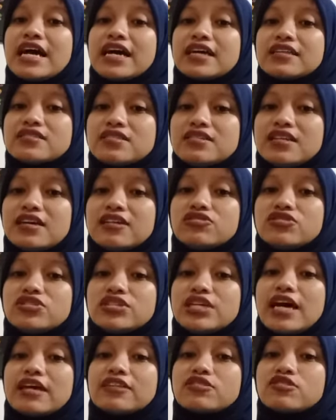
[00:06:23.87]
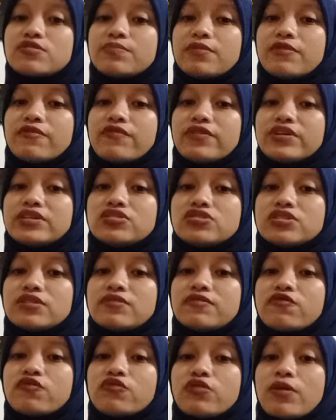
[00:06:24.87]
a synergy and
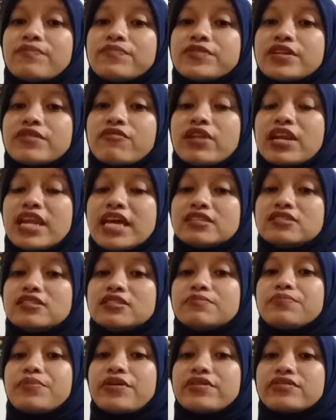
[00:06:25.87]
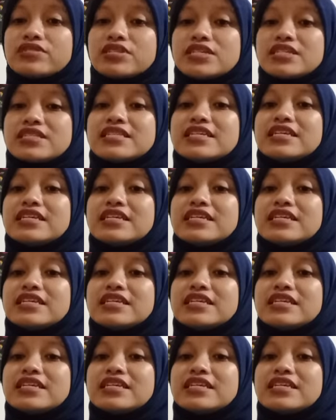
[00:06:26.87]
supervision from related parties